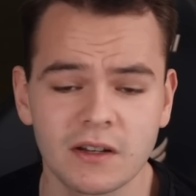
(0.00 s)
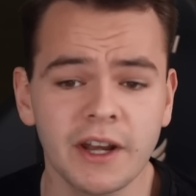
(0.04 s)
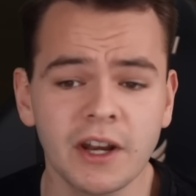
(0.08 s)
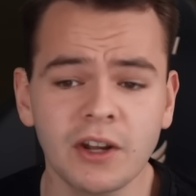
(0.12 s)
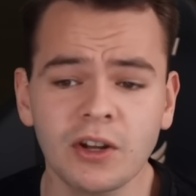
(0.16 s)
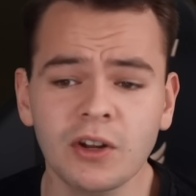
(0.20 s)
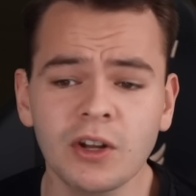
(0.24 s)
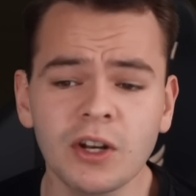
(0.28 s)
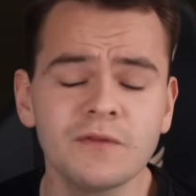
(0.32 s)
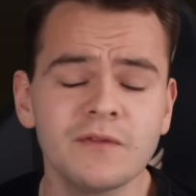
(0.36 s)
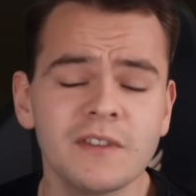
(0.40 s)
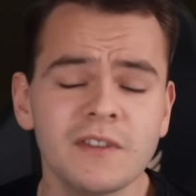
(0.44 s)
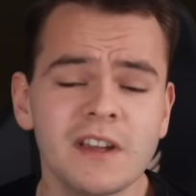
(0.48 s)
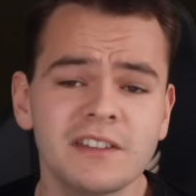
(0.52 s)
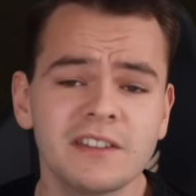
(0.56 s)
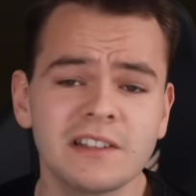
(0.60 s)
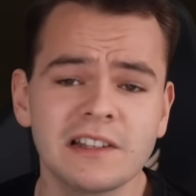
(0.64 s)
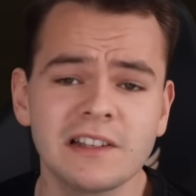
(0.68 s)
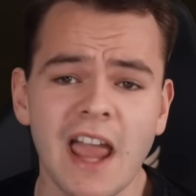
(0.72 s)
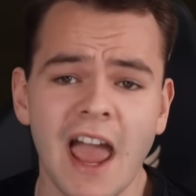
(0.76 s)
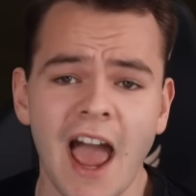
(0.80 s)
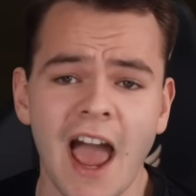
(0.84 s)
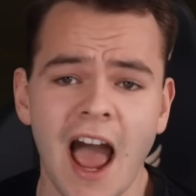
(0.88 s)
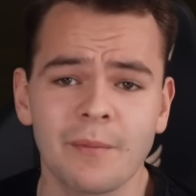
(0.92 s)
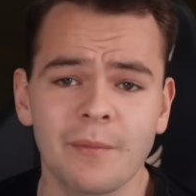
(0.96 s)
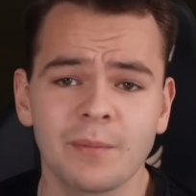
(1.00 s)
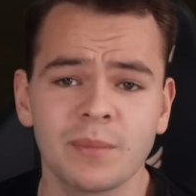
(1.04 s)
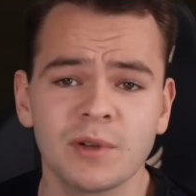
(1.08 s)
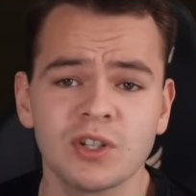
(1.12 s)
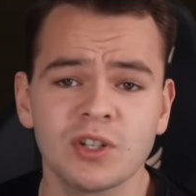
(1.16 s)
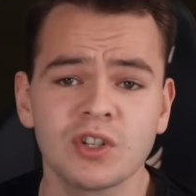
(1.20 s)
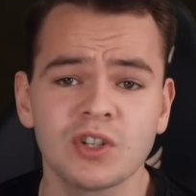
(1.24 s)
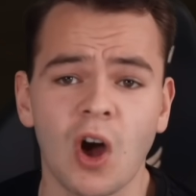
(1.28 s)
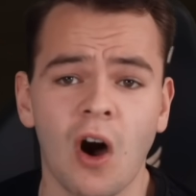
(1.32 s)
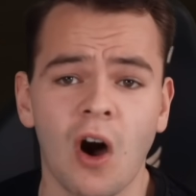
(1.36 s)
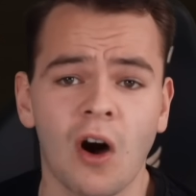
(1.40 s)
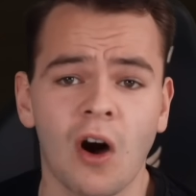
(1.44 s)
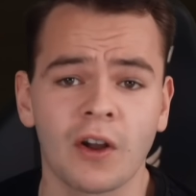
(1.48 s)
and it could have easily
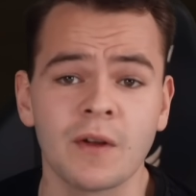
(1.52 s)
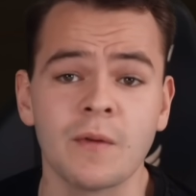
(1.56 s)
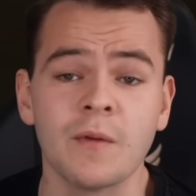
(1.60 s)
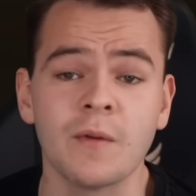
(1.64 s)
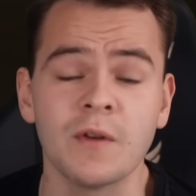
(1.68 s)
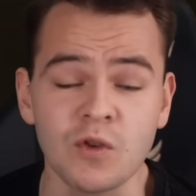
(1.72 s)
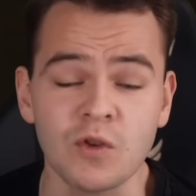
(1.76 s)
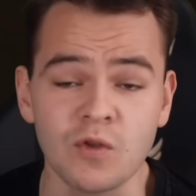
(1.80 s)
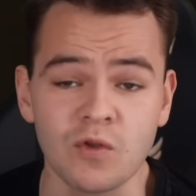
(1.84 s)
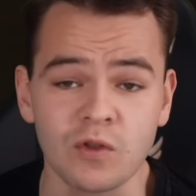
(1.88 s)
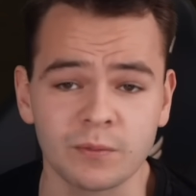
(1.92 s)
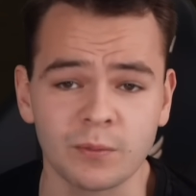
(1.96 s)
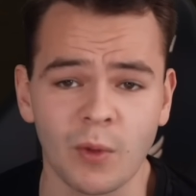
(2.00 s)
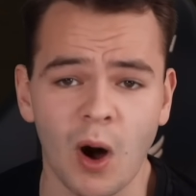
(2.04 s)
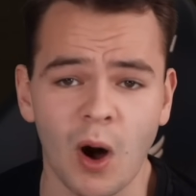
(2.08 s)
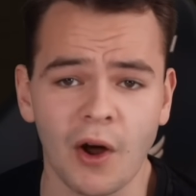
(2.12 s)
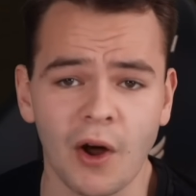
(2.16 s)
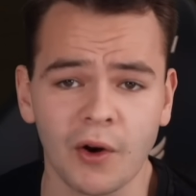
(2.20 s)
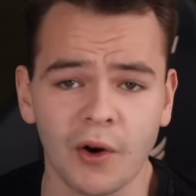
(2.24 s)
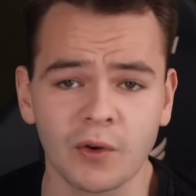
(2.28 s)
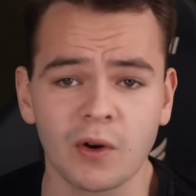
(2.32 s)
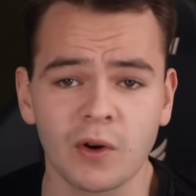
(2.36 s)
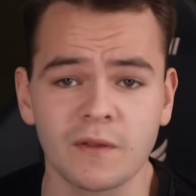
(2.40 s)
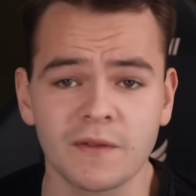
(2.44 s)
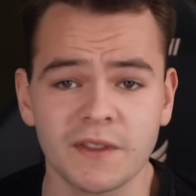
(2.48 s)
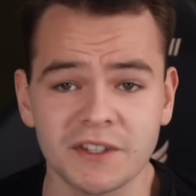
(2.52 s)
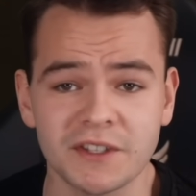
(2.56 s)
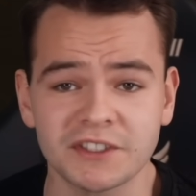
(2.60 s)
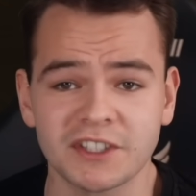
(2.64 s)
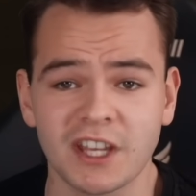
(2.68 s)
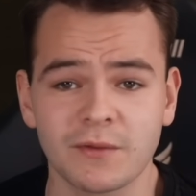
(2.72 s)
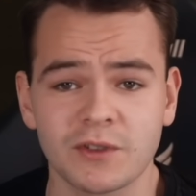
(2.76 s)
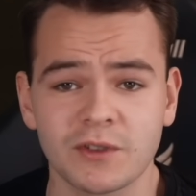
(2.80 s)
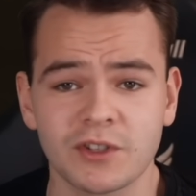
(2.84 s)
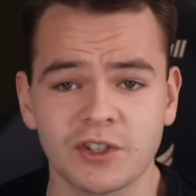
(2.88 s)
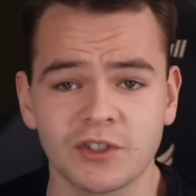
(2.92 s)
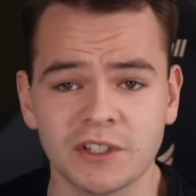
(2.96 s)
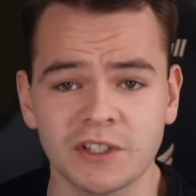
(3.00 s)
happened on a newer model of the
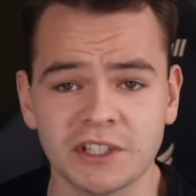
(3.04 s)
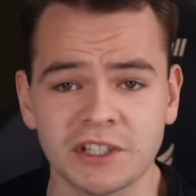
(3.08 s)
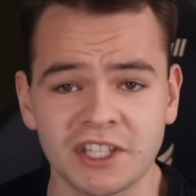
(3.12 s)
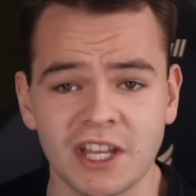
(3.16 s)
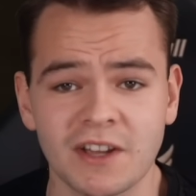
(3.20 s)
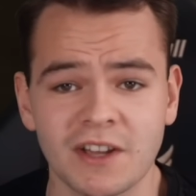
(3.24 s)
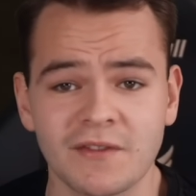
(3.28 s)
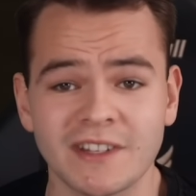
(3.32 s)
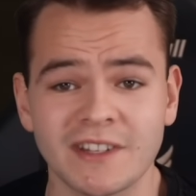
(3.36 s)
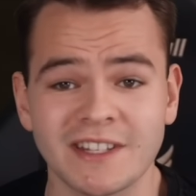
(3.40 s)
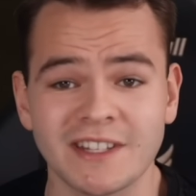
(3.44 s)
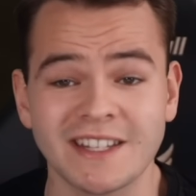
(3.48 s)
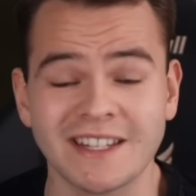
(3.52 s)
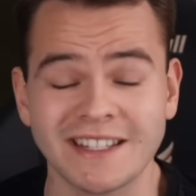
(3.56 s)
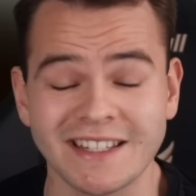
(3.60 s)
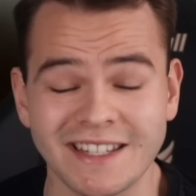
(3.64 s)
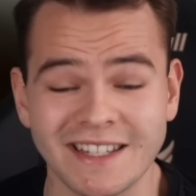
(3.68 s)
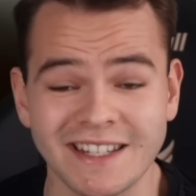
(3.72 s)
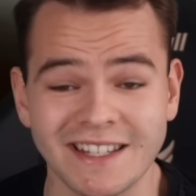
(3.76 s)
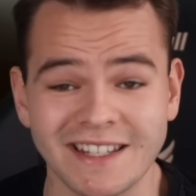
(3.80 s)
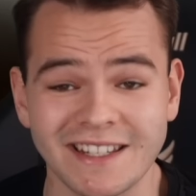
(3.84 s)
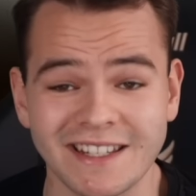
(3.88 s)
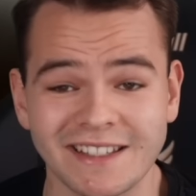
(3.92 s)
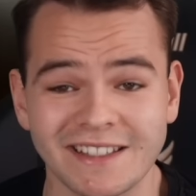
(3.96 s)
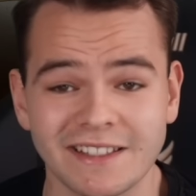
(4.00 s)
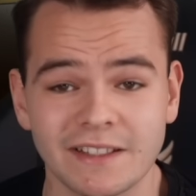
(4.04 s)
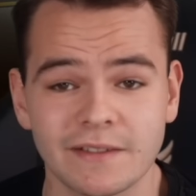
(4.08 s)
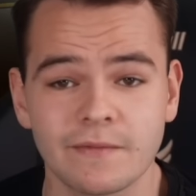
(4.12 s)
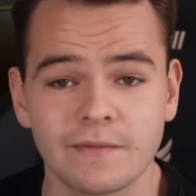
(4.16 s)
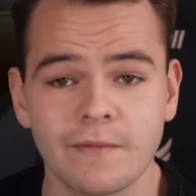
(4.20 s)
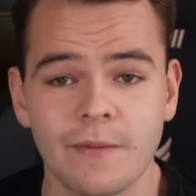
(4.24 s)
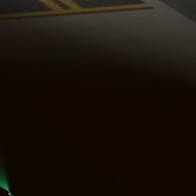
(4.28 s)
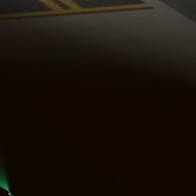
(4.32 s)
737 indeed.